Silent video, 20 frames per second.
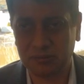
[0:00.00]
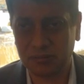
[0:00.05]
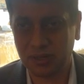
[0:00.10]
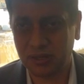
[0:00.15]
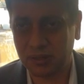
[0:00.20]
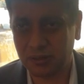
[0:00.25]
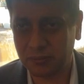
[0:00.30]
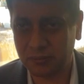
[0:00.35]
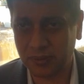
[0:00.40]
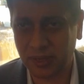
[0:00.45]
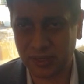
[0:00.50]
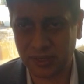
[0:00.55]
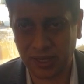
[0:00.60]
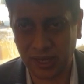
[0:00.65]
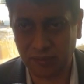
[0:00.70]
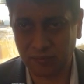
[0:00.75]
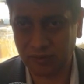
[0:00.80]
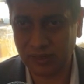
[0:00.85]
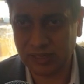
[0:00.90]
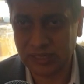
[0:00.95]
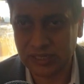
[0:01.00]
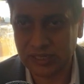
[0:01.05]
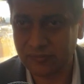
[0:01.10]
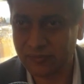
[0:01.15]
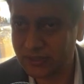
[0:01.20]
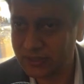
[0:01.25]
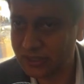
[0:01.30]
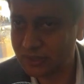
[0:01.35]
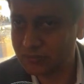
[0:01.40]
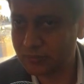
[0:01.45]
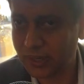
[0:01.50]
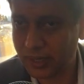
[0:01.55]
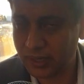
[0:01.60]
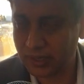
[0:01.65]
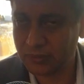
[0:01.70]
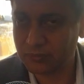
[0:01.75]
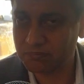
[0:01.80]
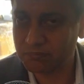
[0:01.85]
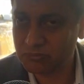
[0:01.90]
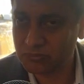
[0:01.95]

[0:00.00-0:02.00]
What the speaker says: and I will leave it in my